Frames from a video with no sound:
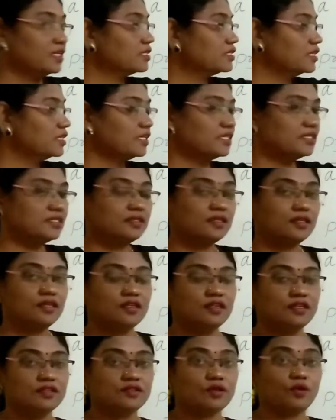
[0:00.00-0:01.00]
She is,
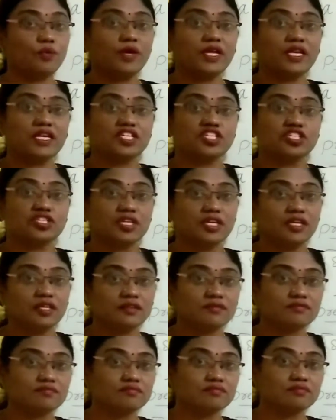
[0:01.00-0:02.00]
so where is
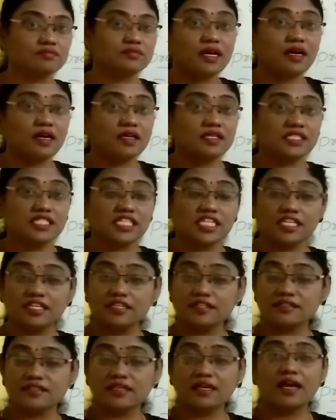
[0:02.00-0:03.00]
she? She
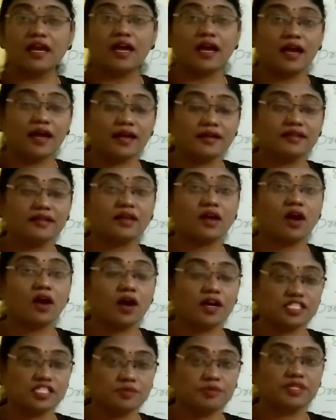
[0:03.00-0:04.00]
is at
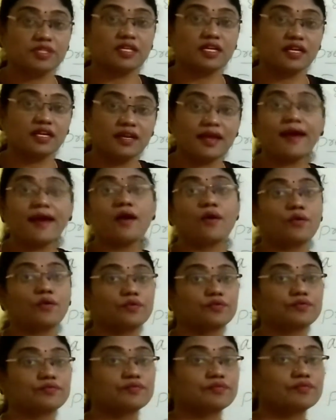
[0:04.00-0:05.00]
hospital now.